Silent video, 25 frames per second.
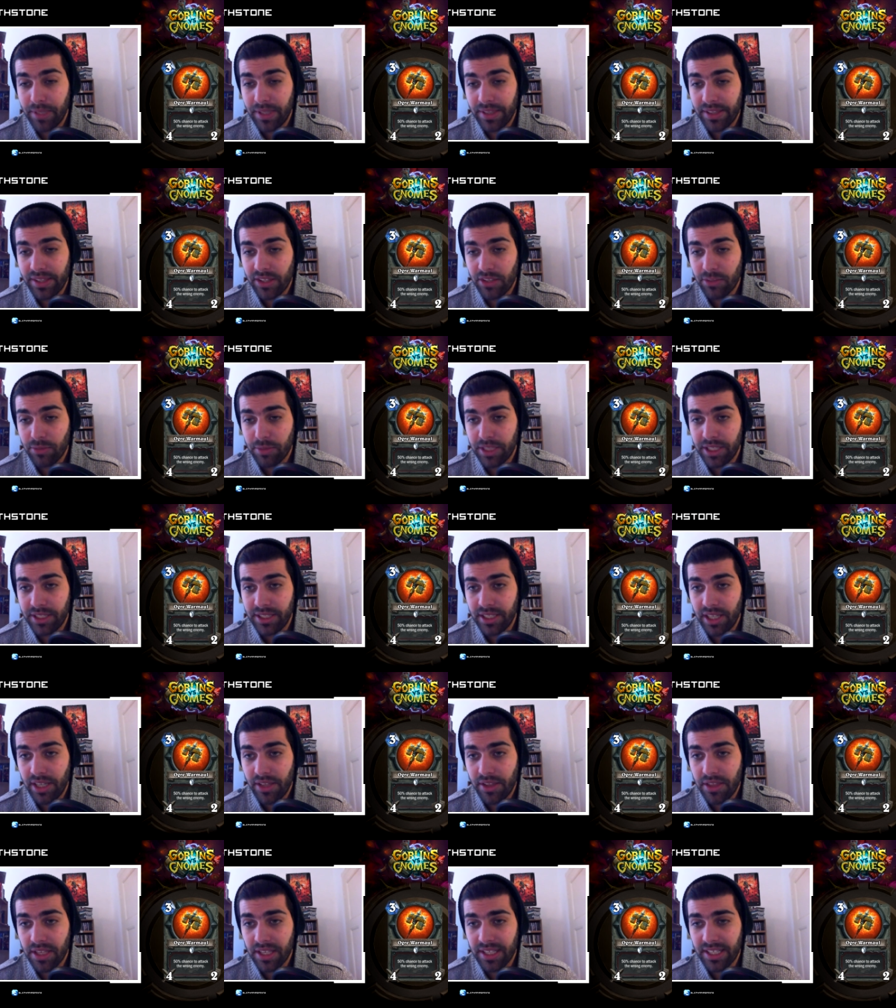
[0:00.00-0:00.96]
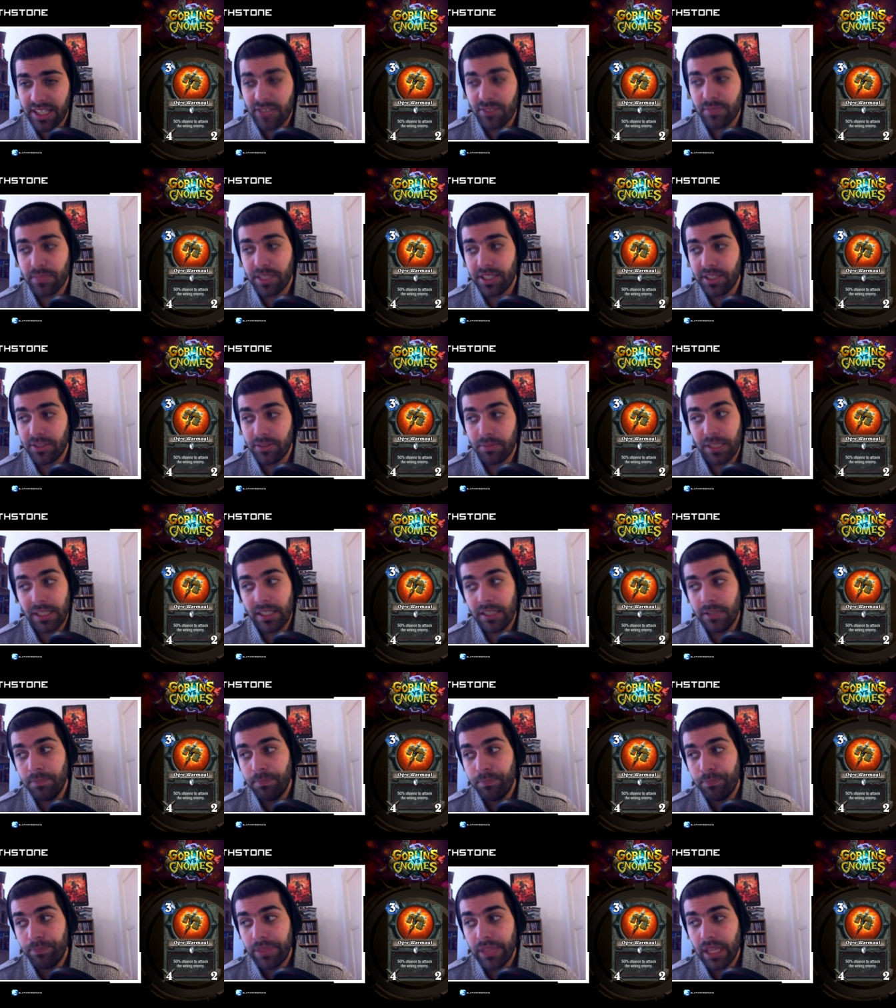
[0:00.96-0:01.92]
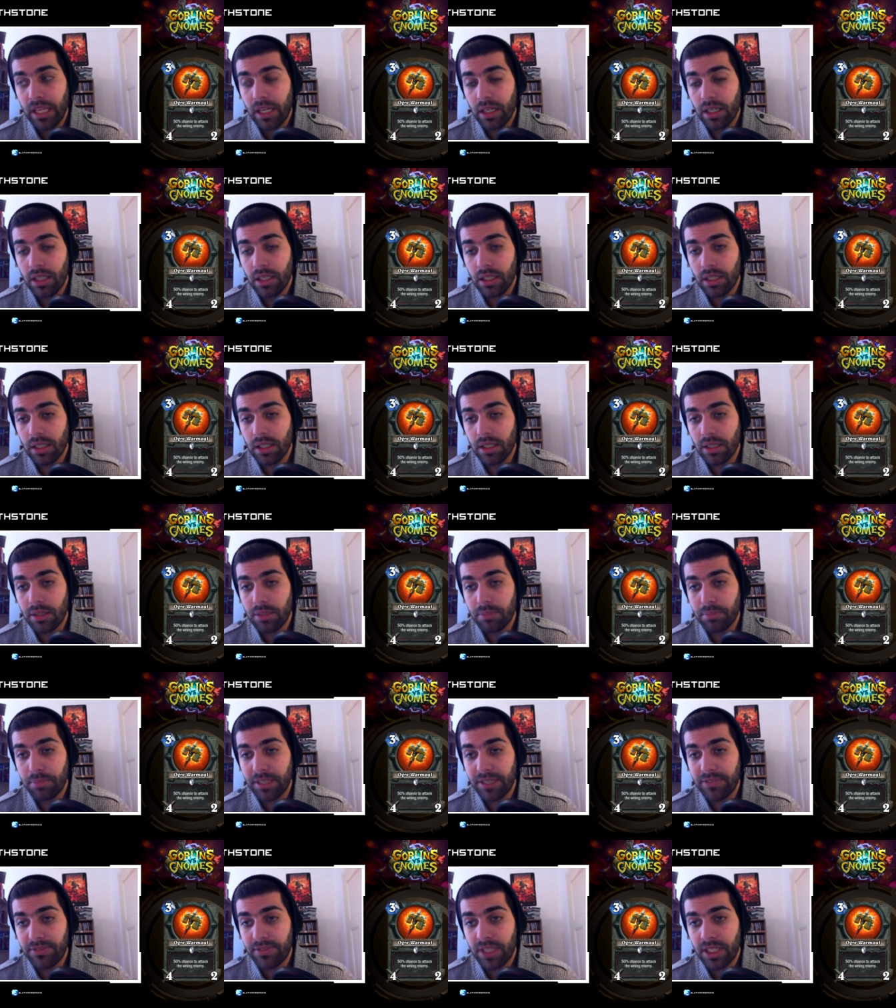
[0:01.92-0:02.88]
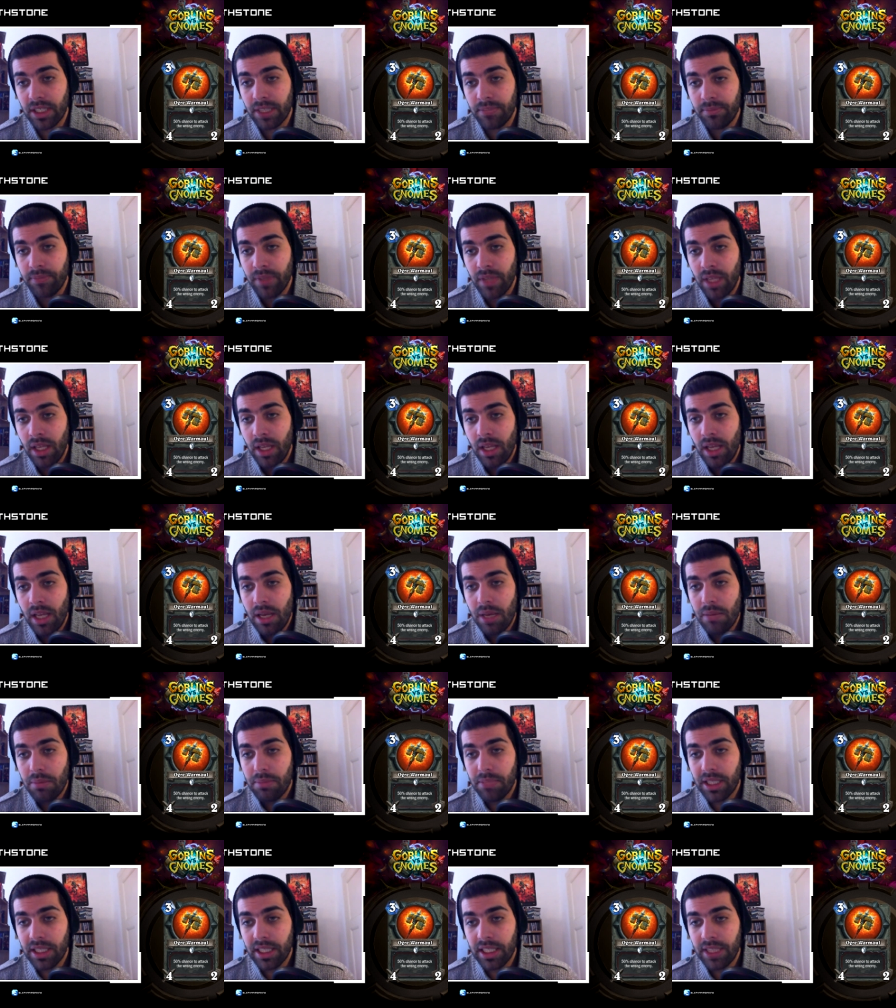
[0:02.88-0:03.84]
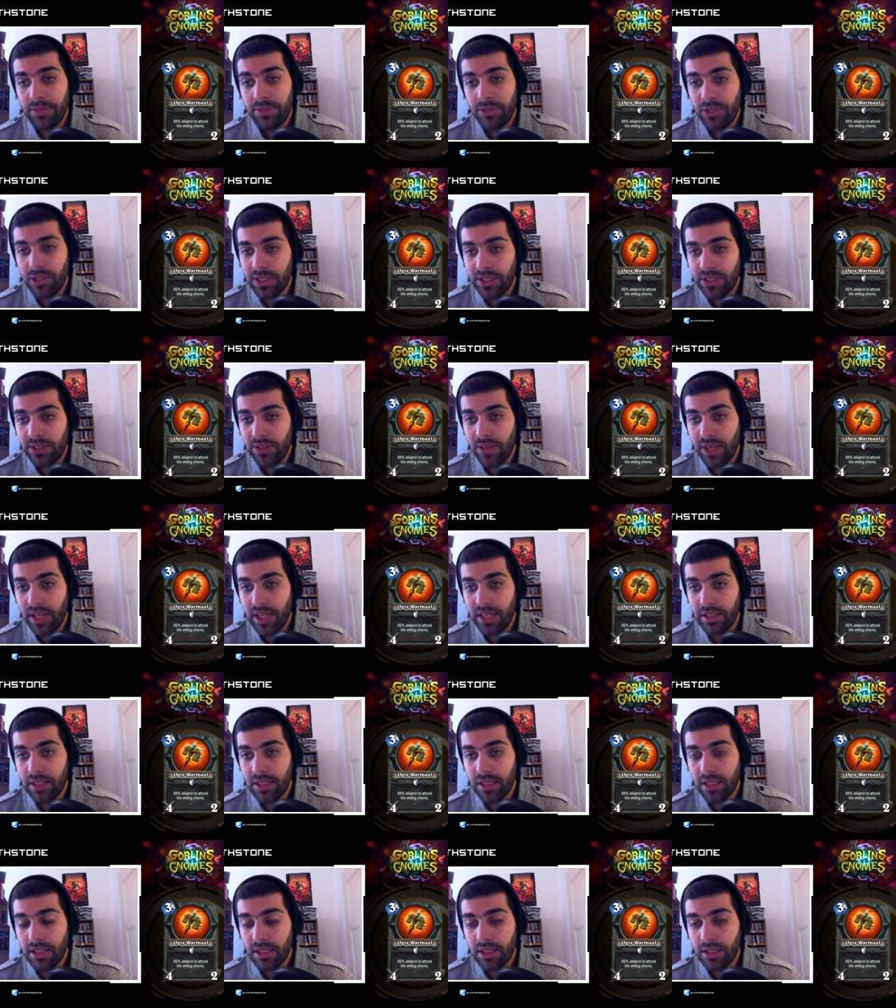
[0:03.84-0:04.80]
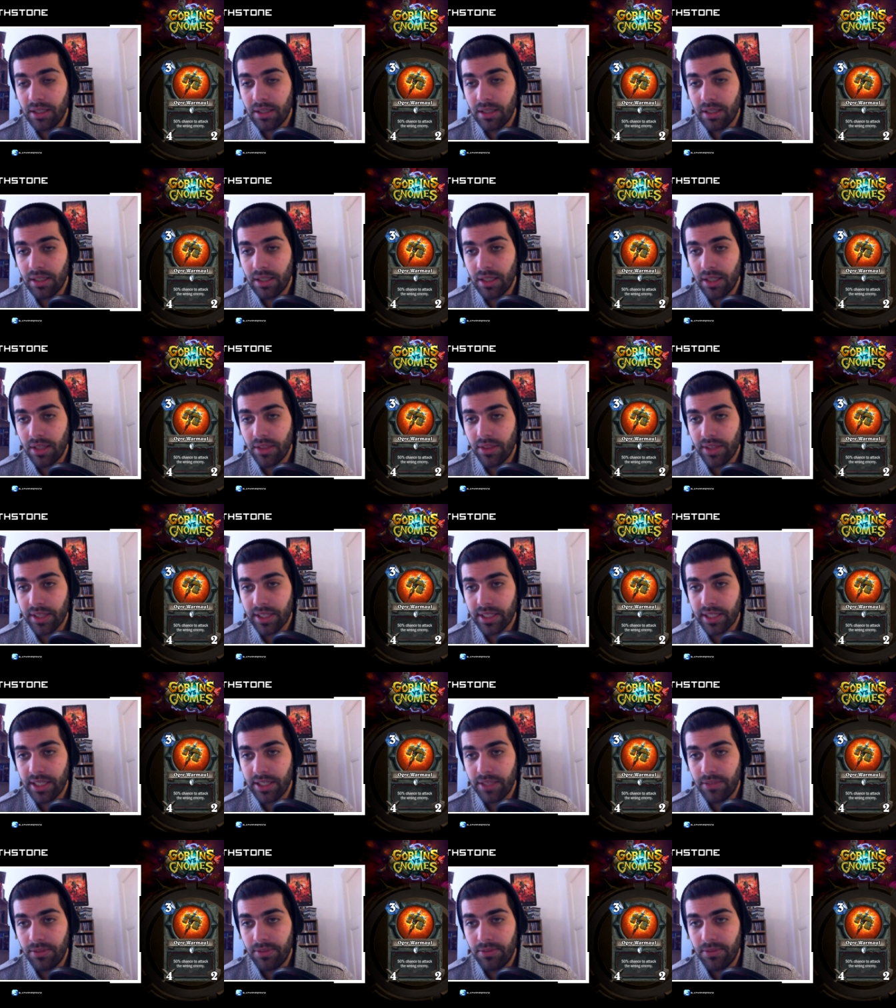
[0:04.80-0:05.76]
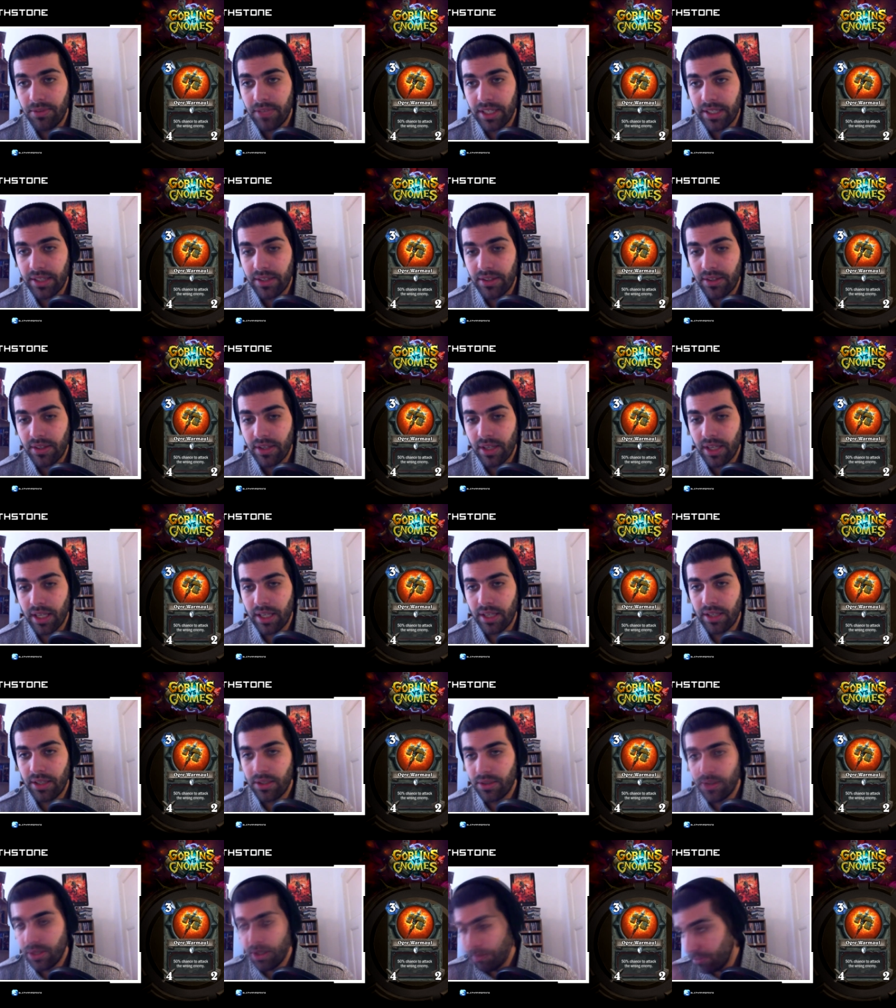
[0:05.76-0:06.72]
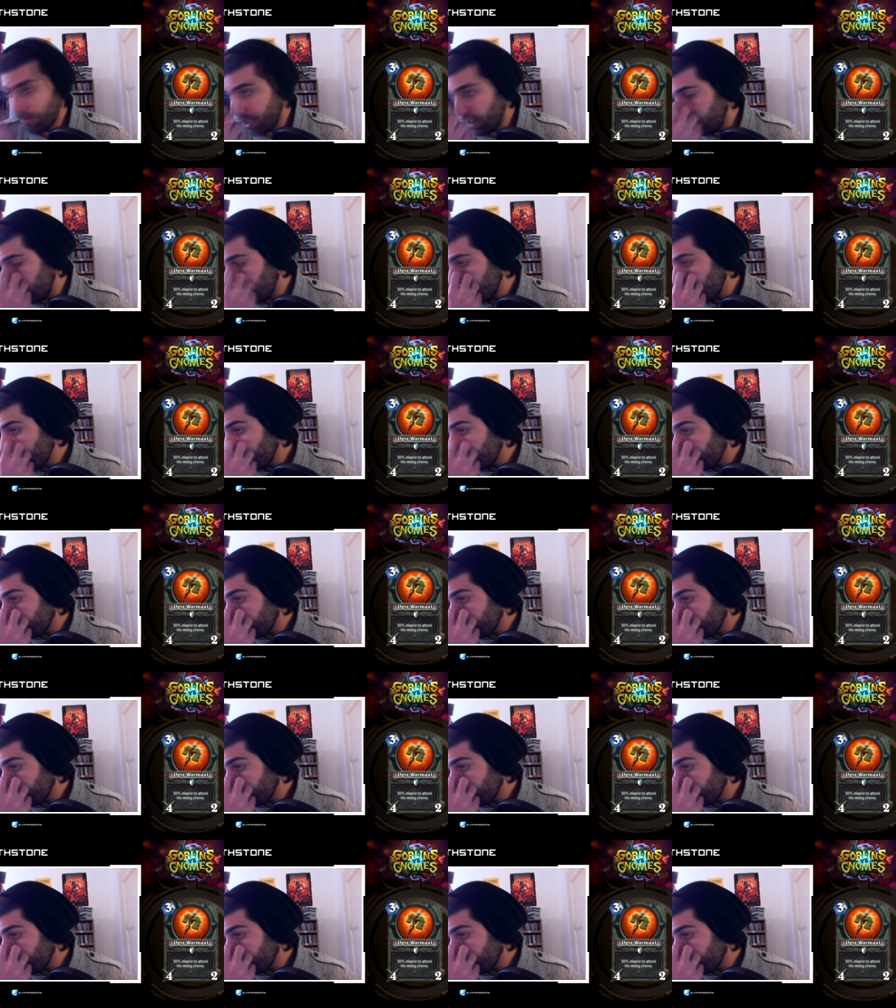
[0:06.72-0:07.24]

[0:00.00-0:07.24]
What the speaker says: Deathbite. I think Deathbite is better. By far, but if you're into that kind of effect and you don't mind